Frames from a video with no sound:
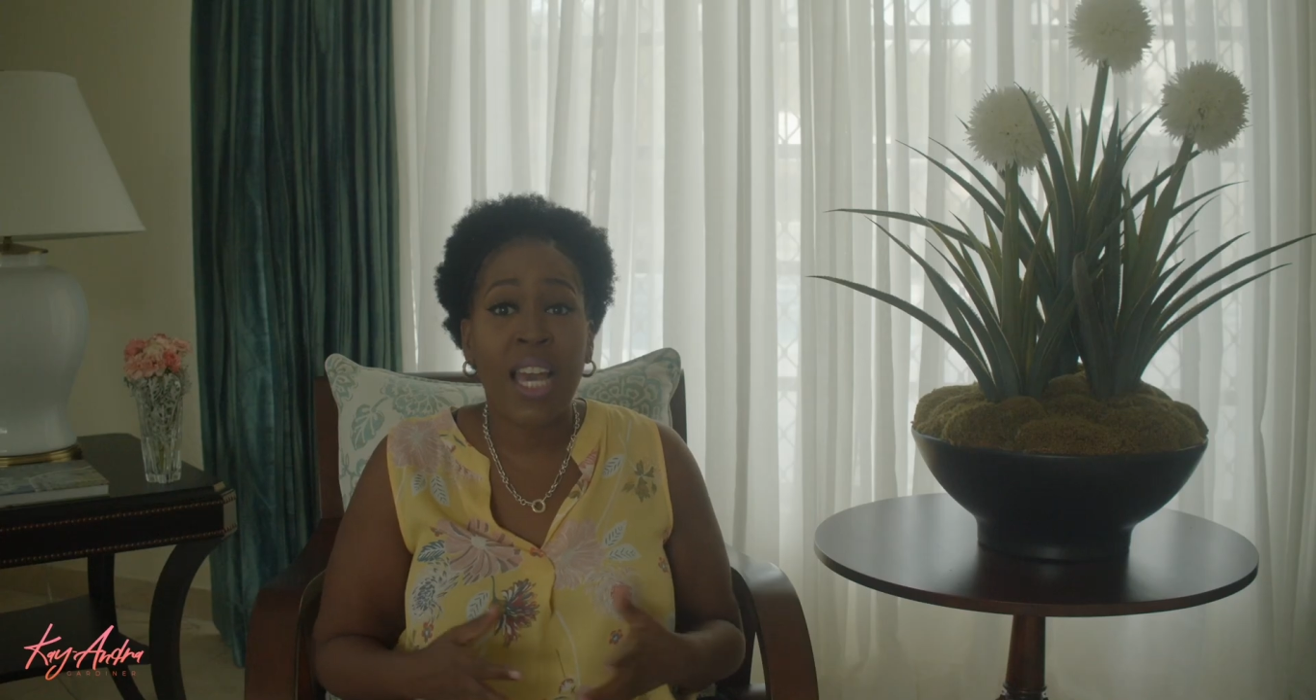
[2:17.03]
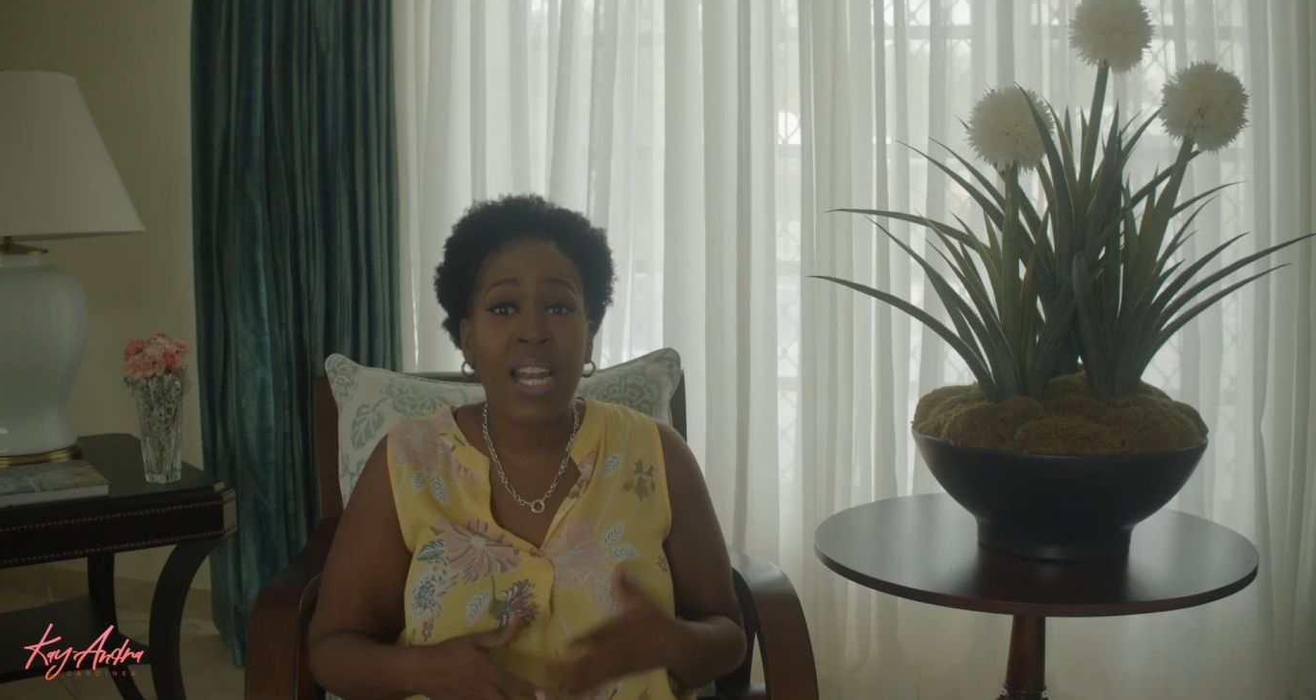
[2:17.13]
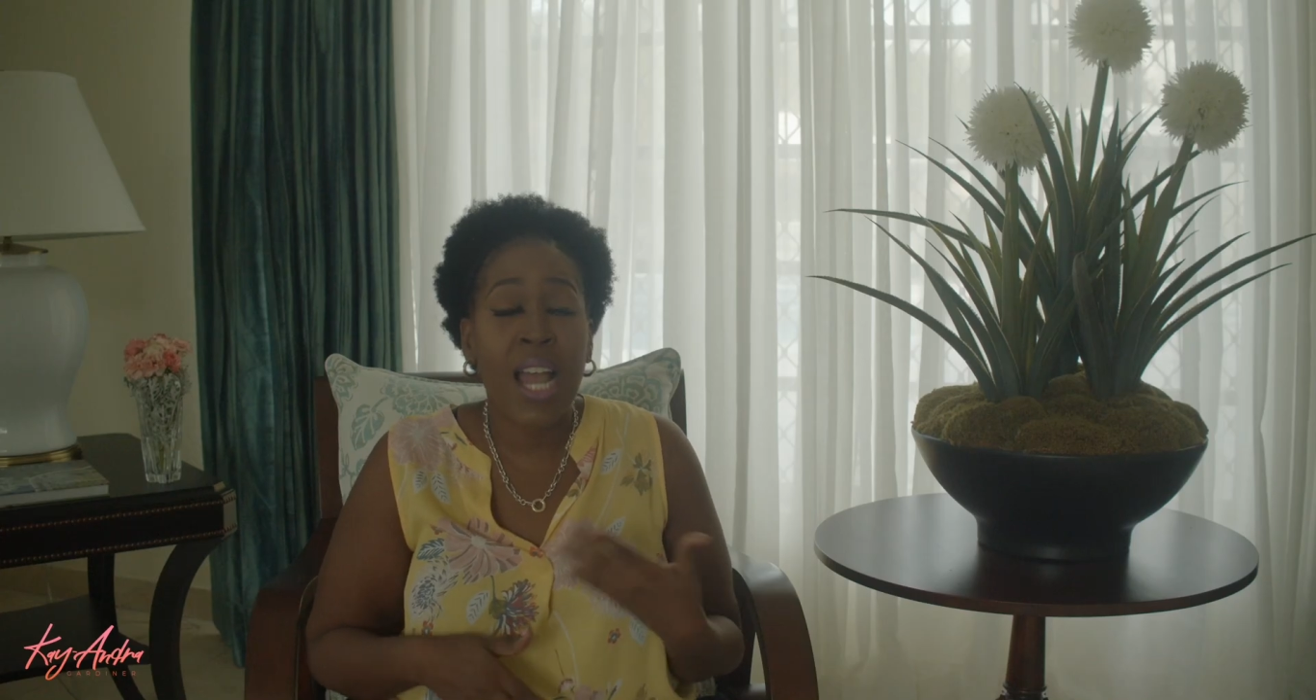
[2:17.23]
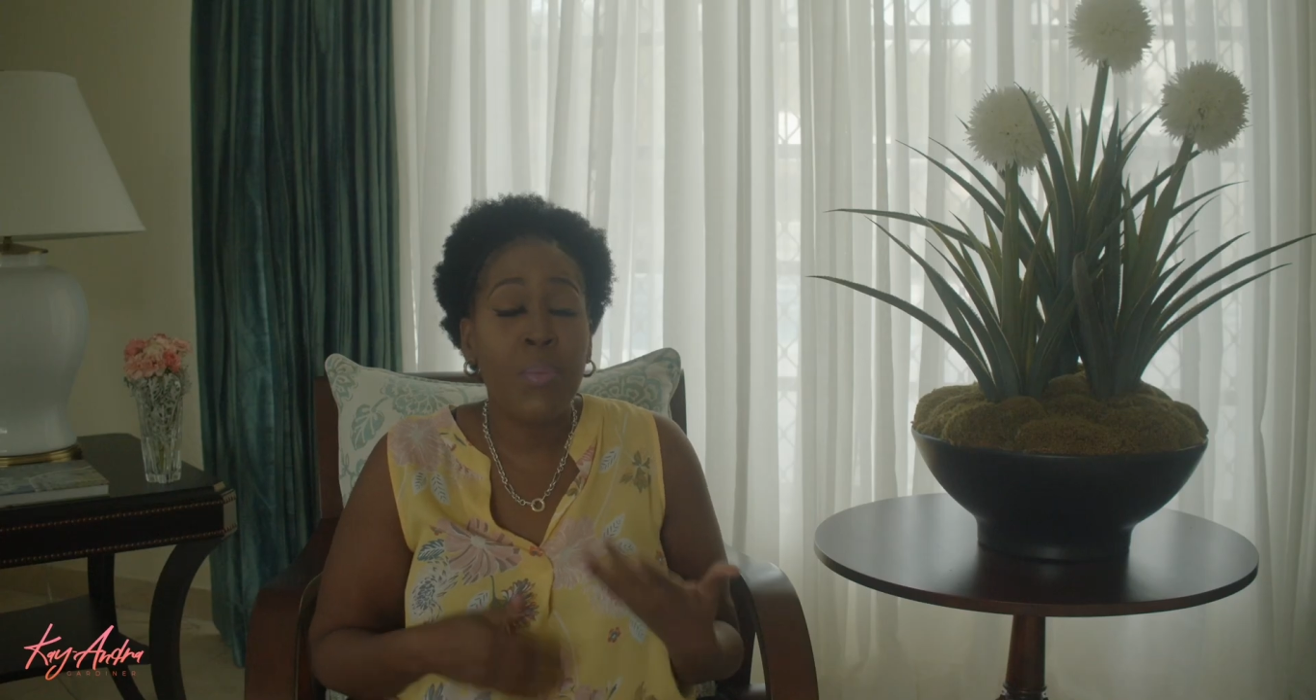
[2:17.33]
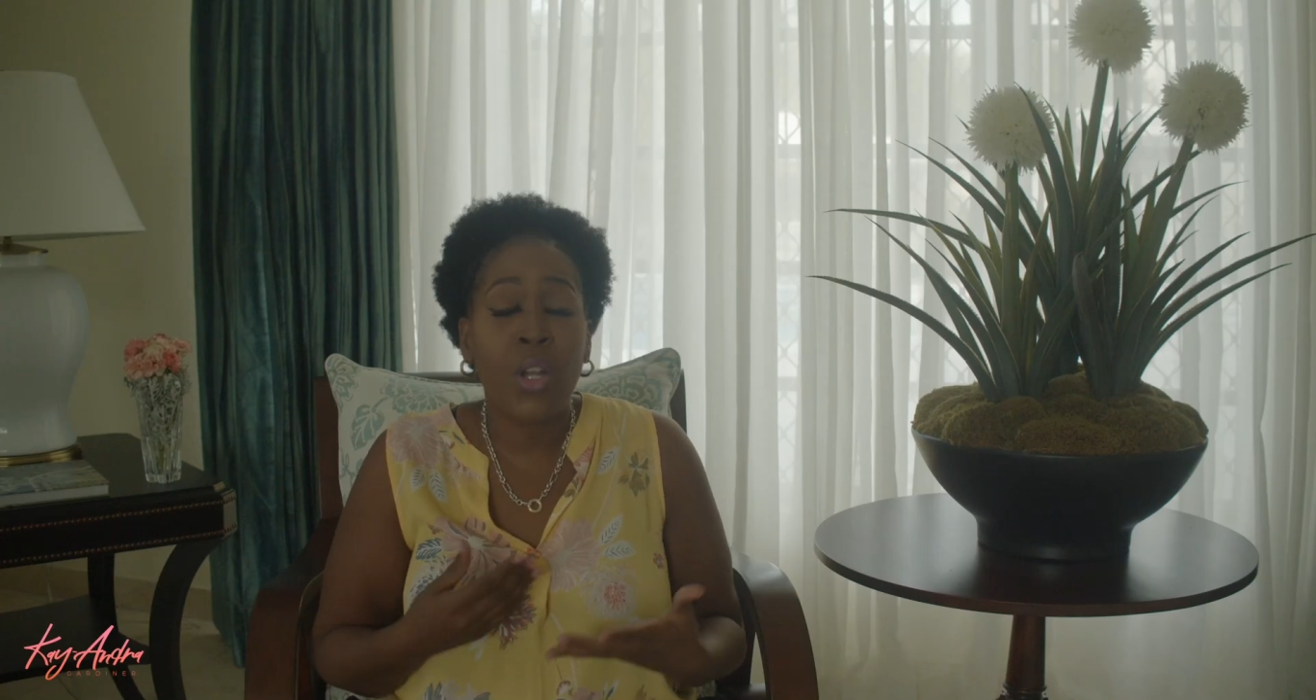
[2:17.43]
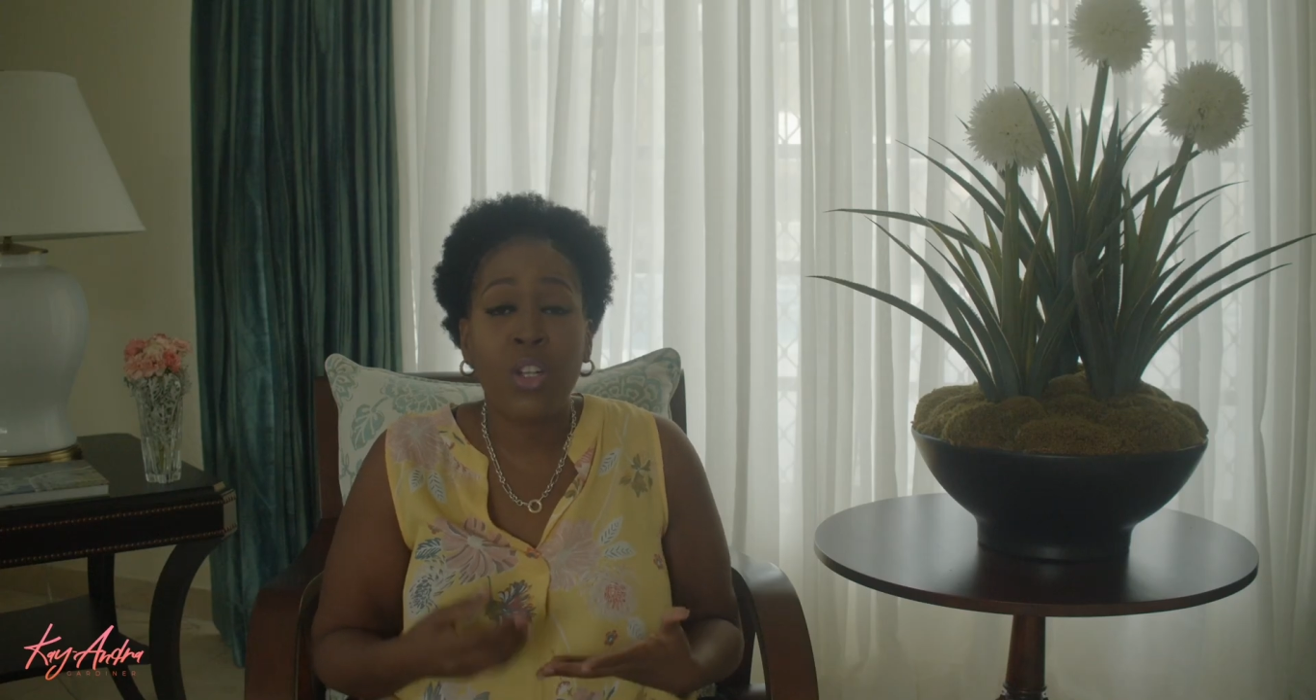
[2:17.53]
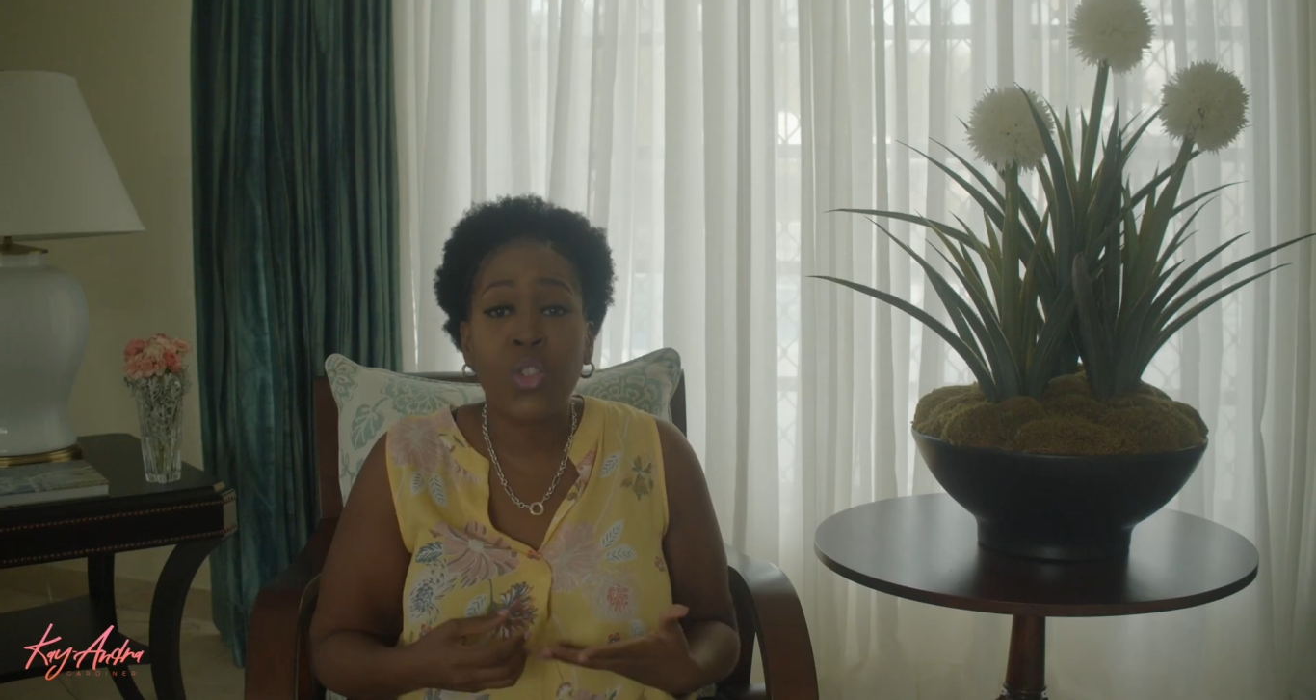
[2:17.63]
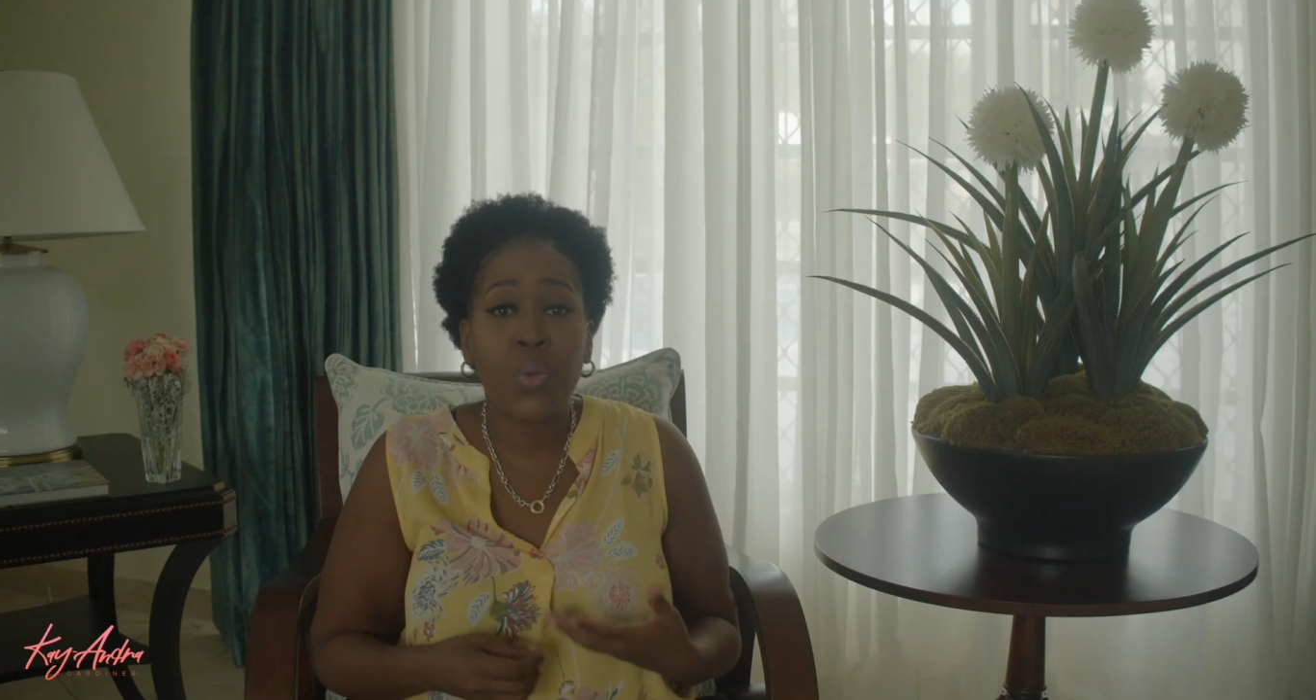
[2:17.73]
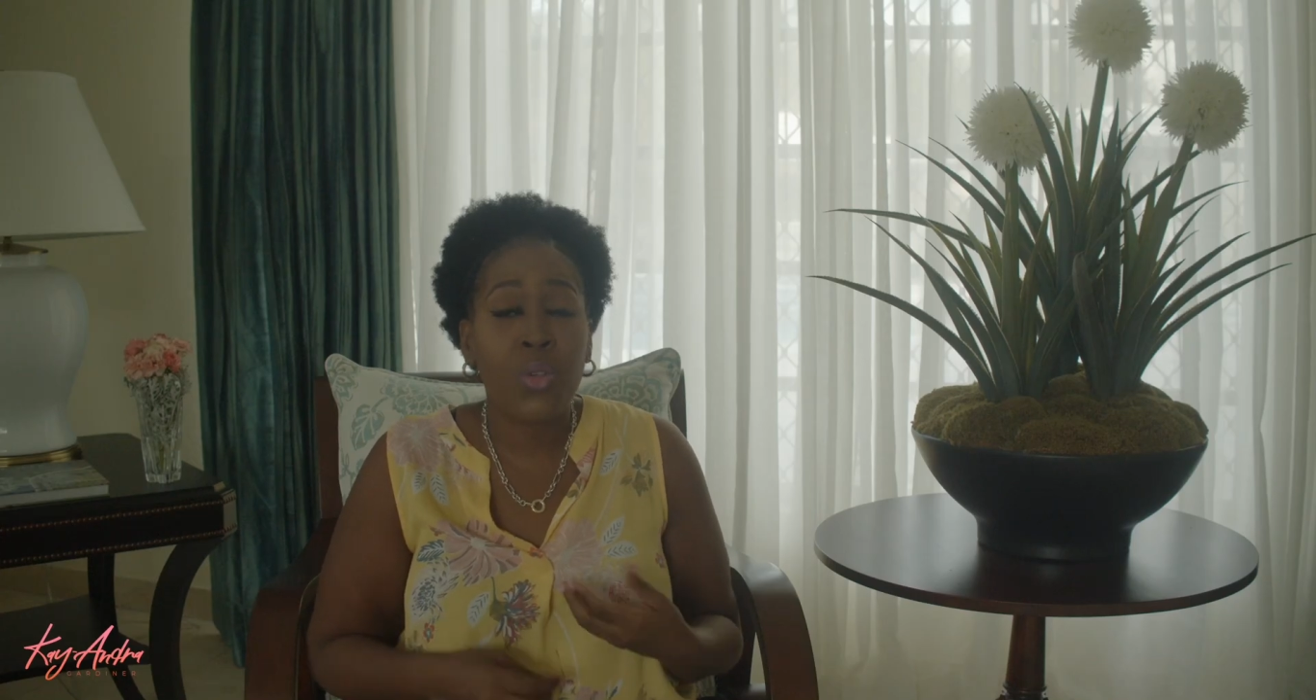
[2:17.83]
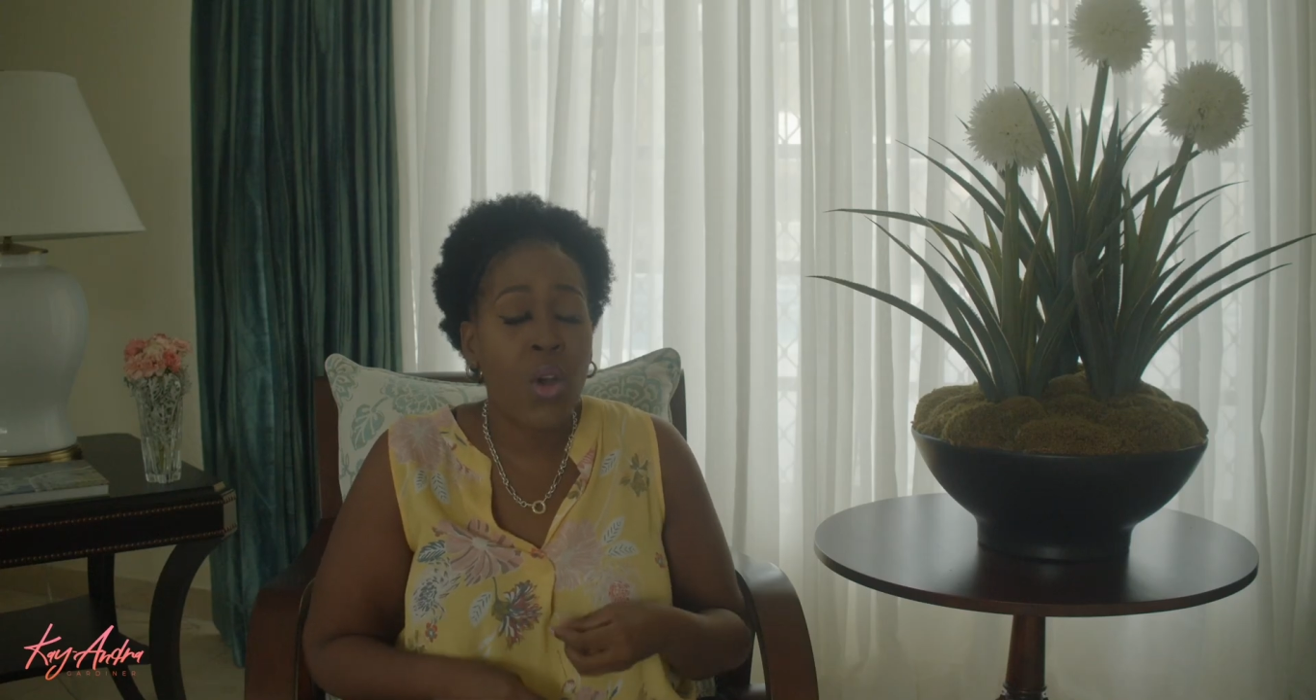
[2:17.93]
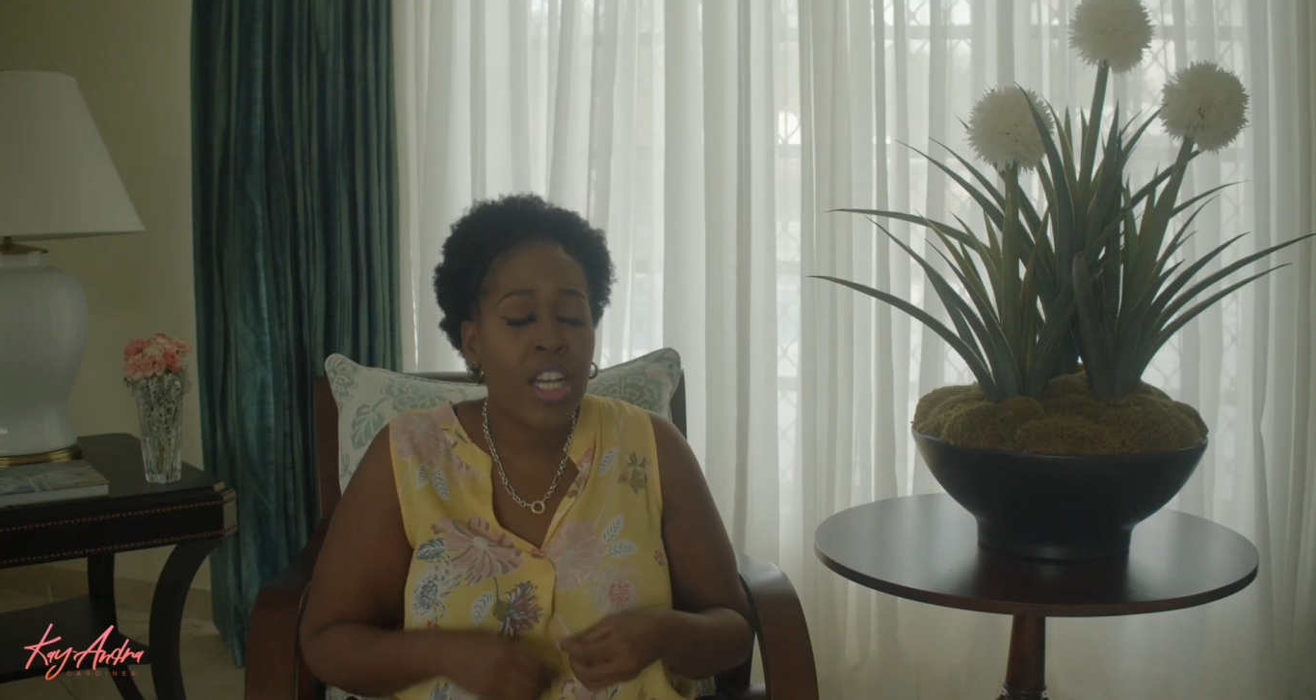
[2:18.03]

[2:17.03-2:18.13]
that I'm an entrepreneur,